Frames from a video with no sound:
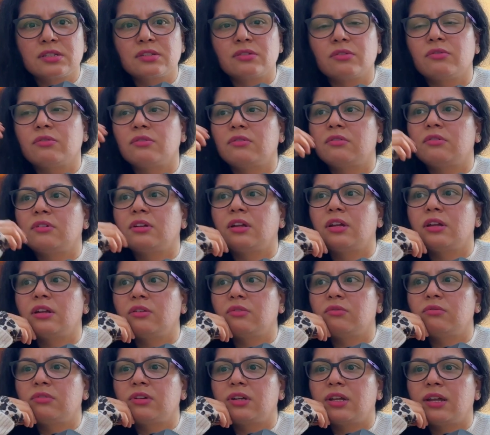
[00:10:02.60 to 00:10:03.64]
or I
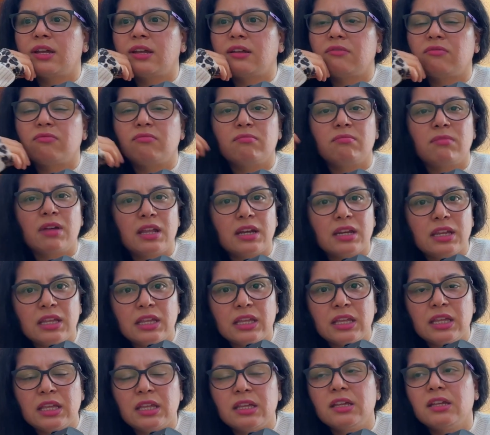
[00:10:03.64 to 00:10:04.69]
don't have
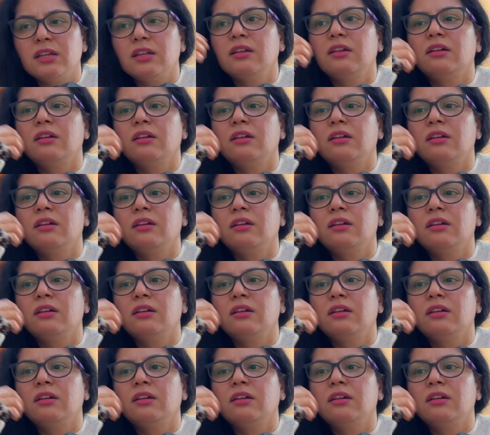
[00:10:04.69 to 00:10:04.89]
money,